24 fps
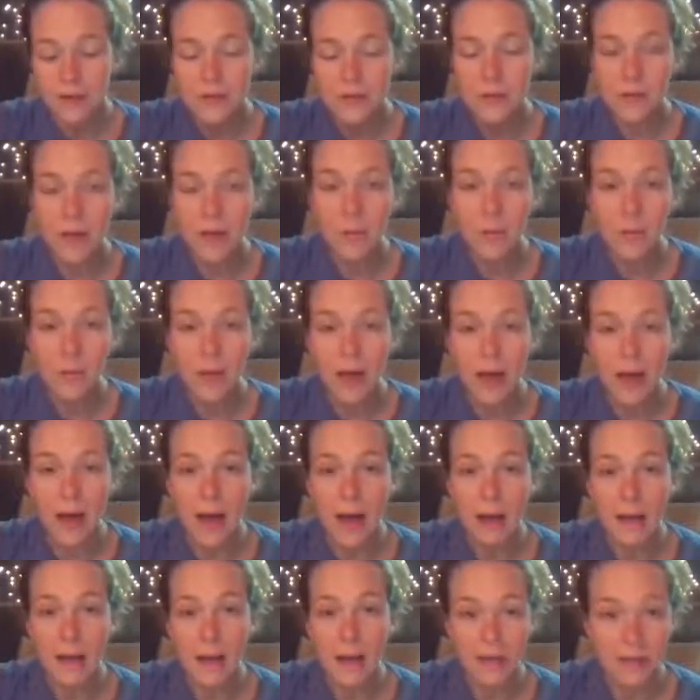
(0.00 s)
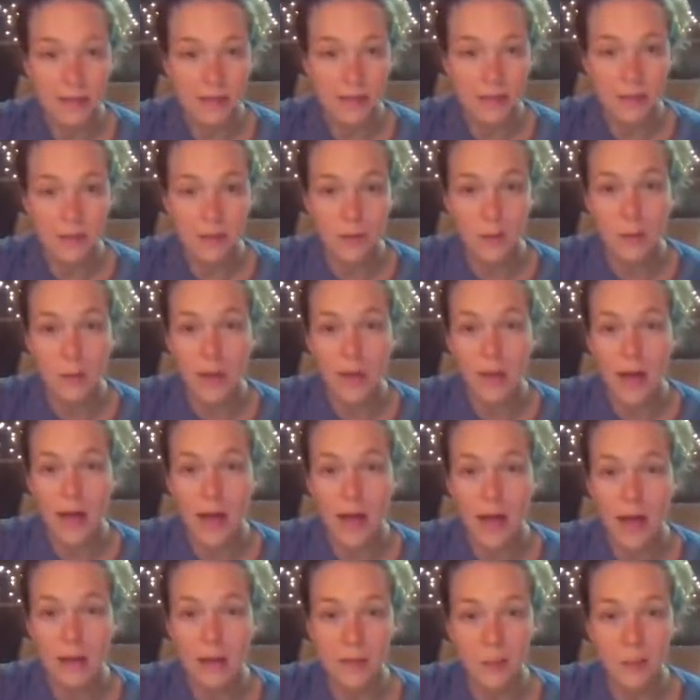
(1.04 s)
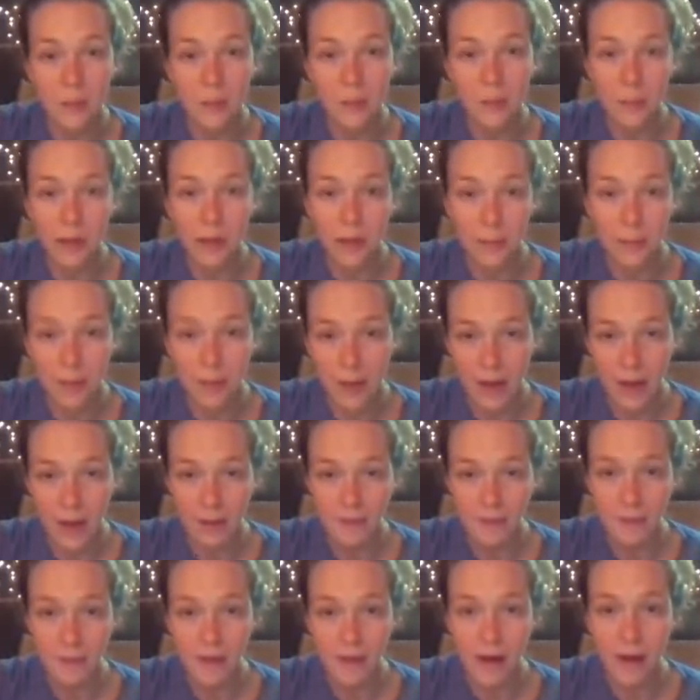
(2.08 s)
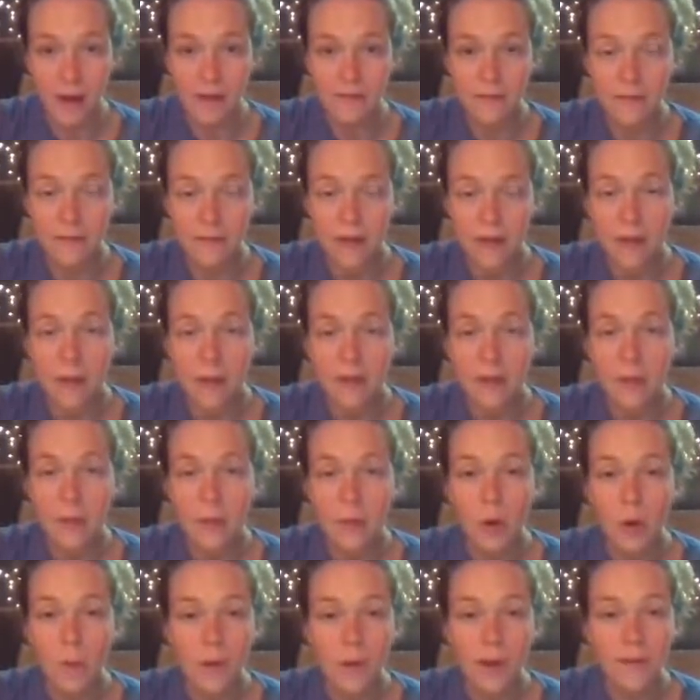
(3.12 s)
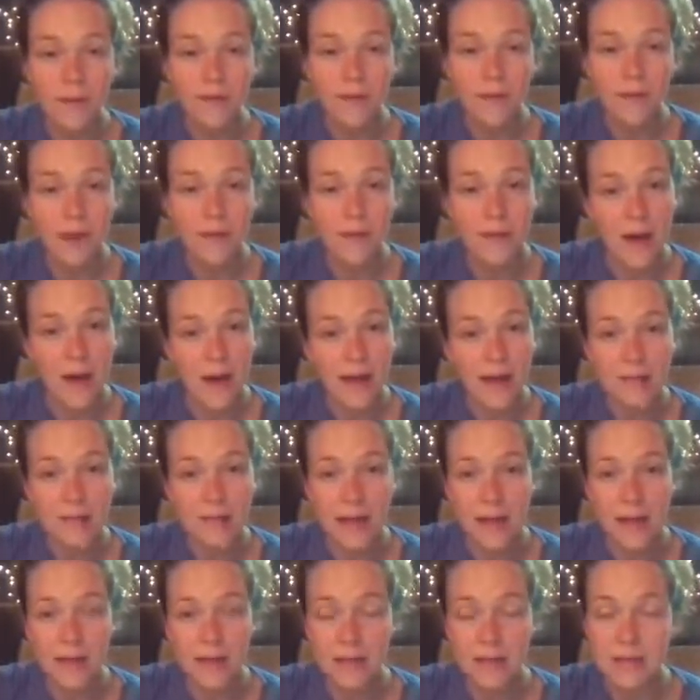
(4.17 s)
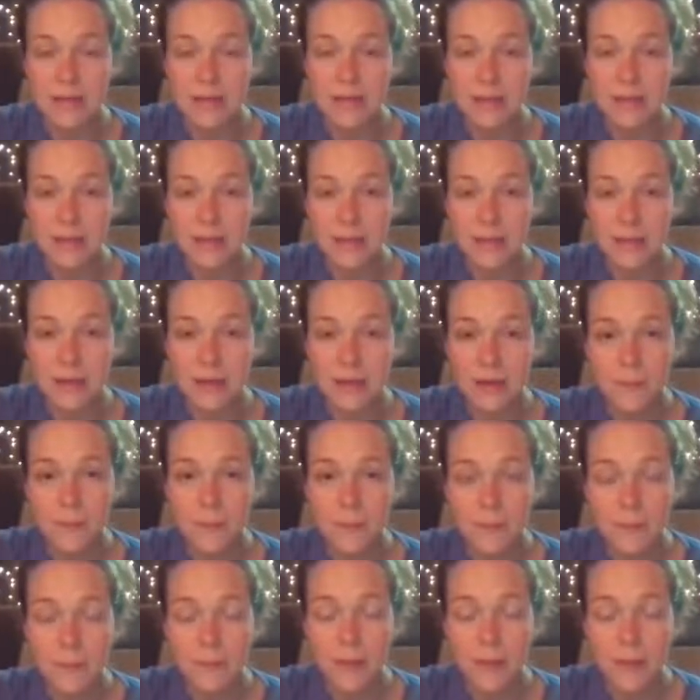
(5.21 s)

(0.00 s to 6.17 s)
So then I tell them we're going to add the ProBio 5. The ProBio 5 has that yeast killer.